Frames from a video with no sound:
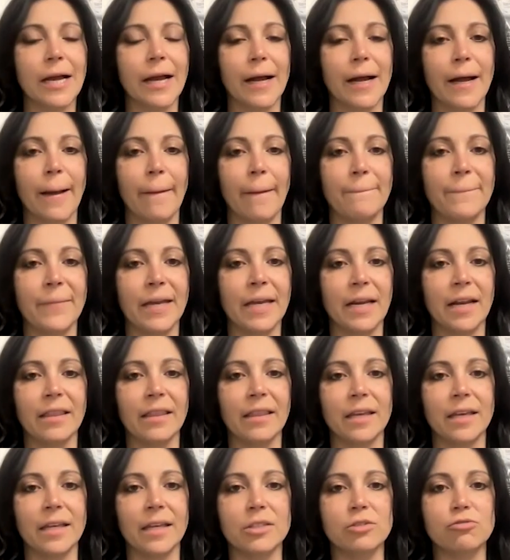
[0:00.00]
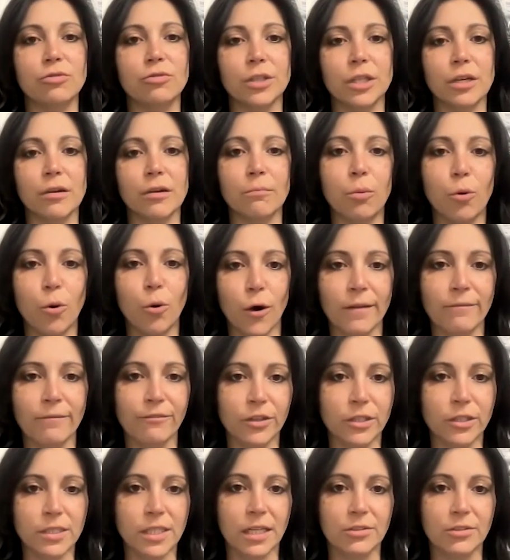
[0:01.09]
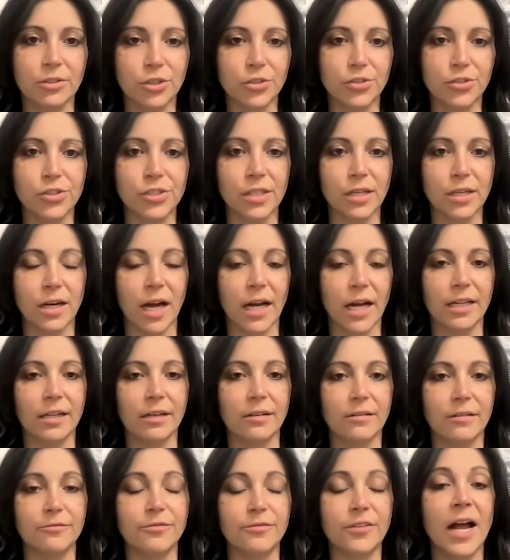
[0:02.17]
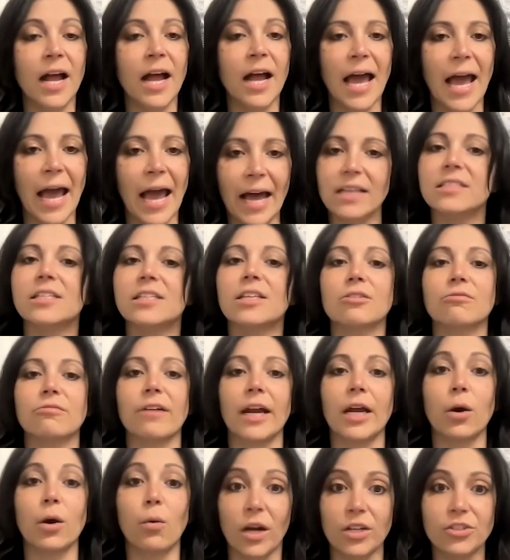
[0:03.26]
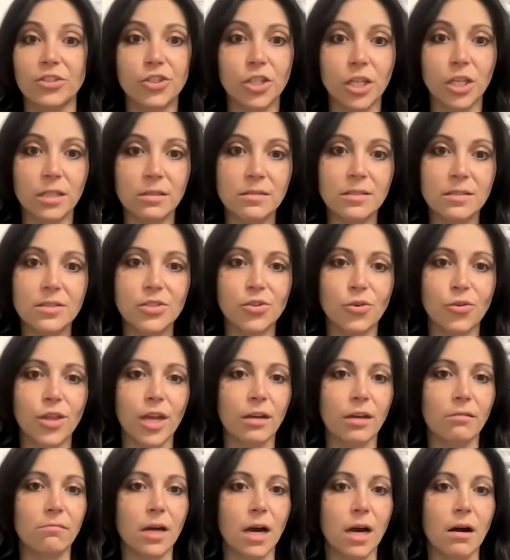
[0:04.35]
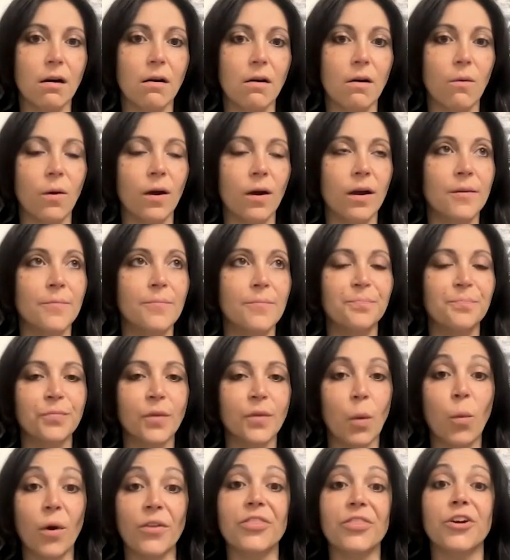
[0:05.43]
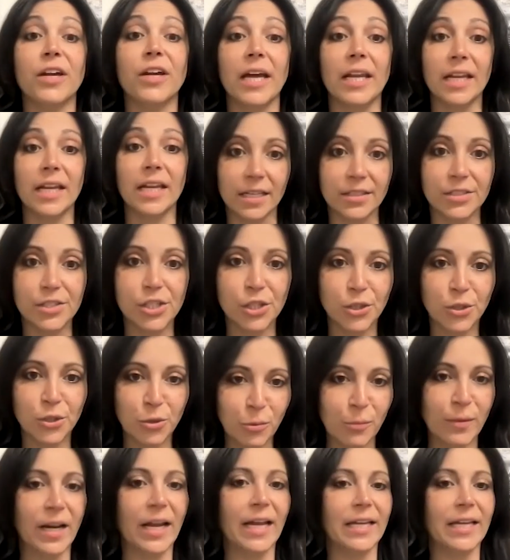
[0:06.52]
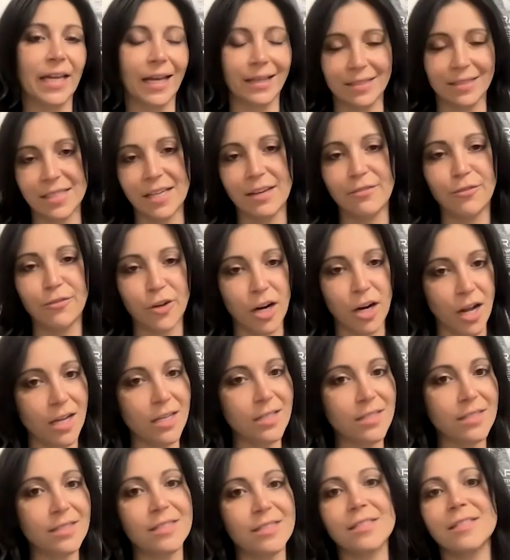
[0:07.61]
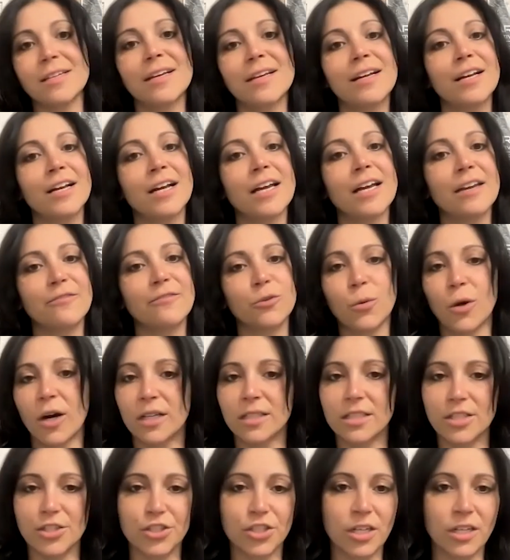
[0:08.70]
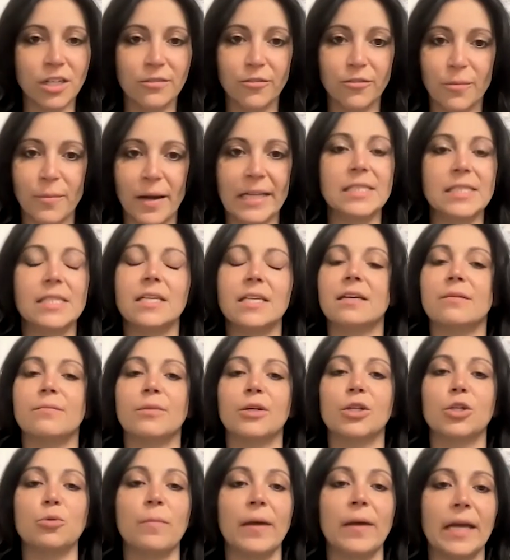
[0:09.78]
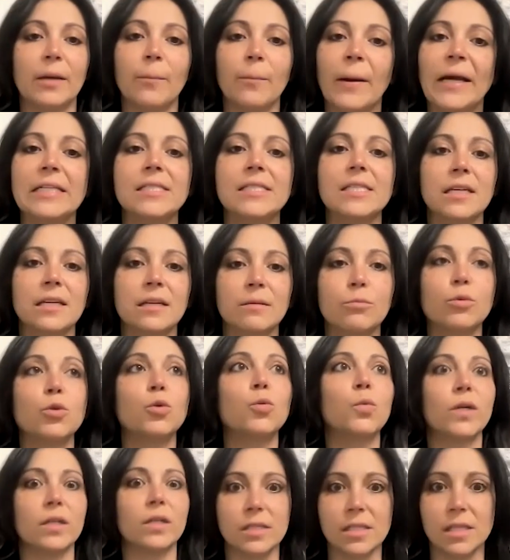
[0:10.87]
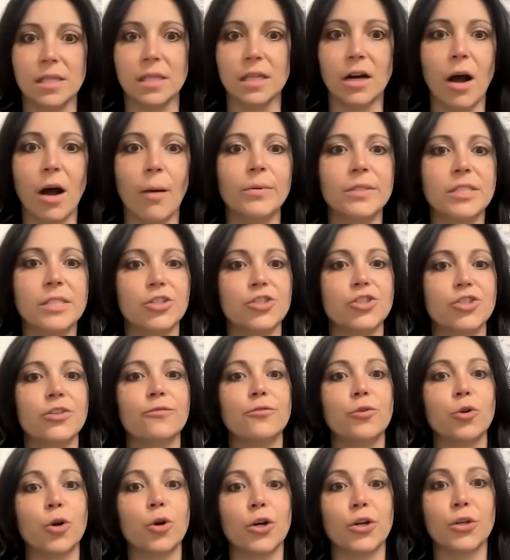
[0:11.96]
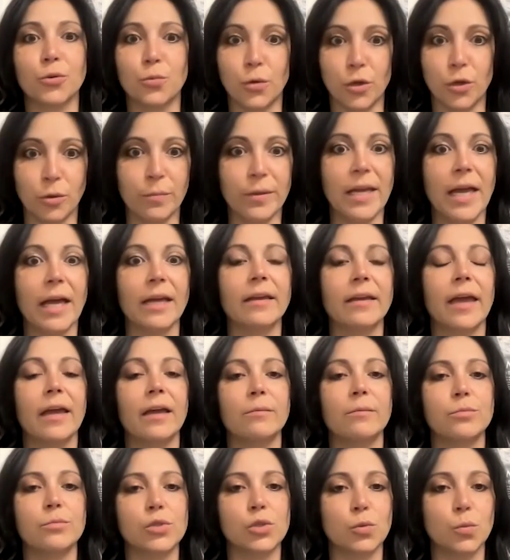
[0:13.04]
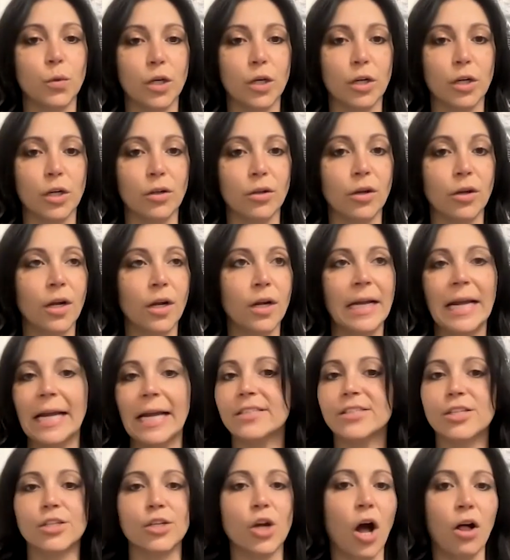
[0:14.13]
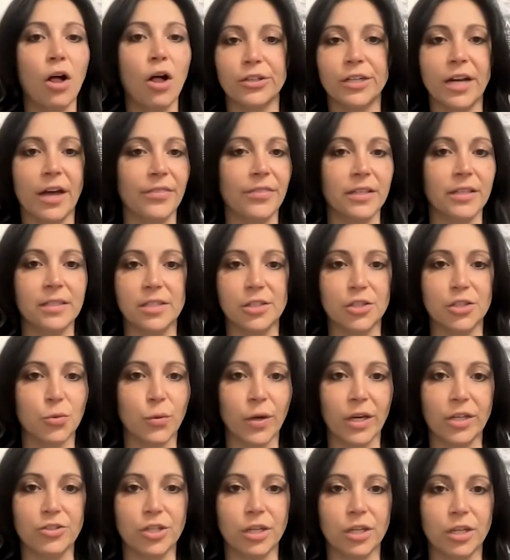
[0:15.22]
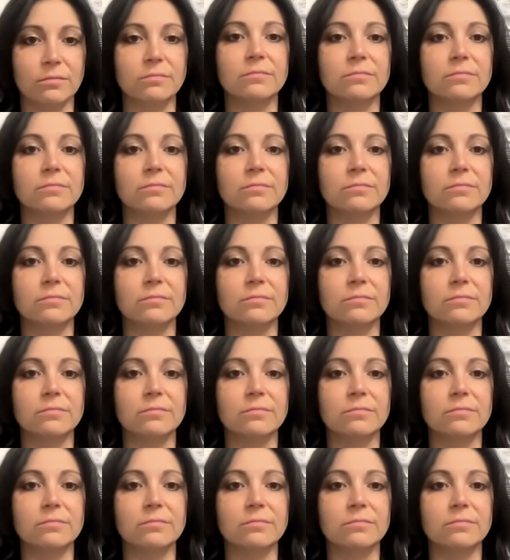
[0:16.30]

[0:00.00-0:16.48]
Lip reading: And I think it's really important for dancers to kind of ask the right questions so they know what they're getting into. But I can say for us, if you are auditioning for my team and you make my team, you will see the competition floor, you will be at games, it's an all or nothing situation.